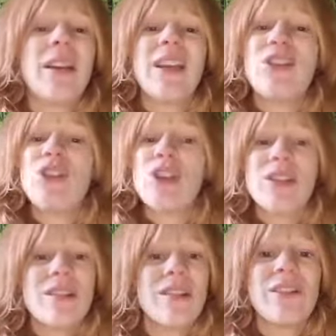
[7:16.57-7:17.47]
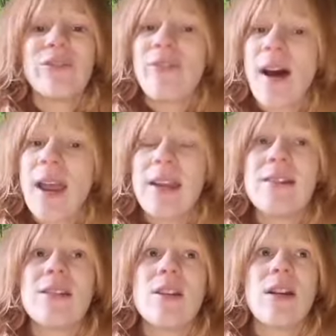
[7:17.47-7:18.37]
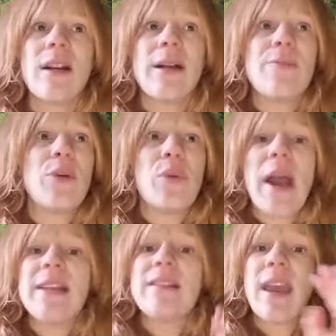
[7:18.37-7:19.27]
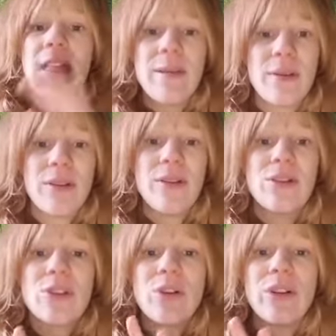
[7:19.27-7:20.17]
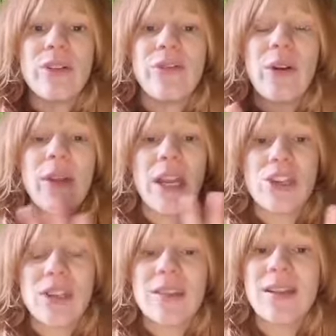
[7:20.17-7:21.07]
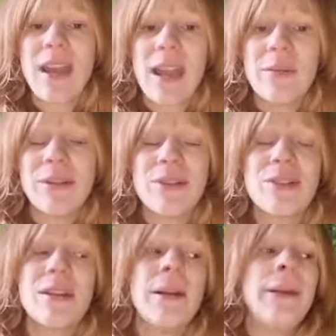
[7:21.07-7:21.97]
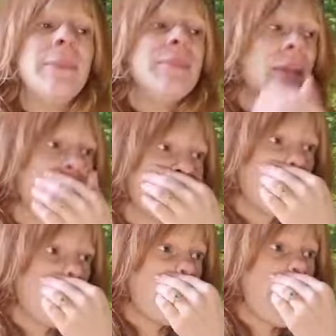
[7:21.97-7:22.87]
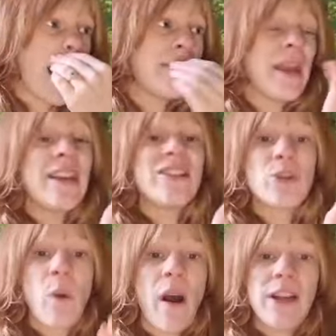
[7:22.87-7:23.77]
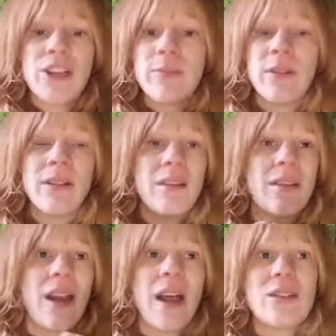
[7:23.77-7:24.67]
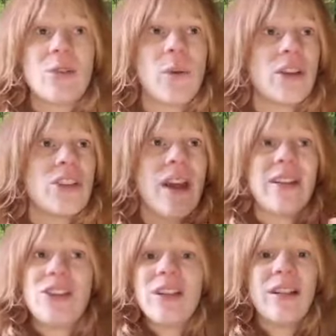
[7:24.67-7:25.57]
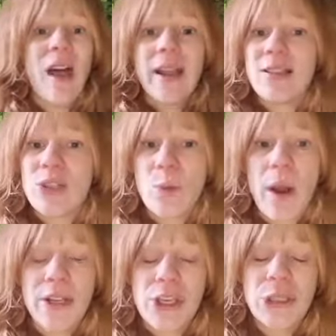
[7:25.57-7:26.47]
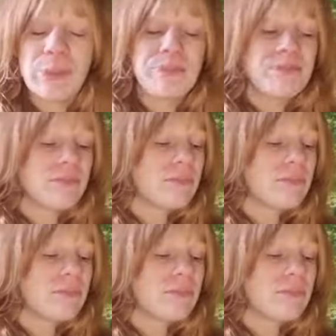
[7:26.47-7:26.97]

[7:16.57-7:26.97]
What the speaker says: but I just couldn't find the right cables or variations in the cables. So I made a swatch, but that swatch, I didn't like the swatch.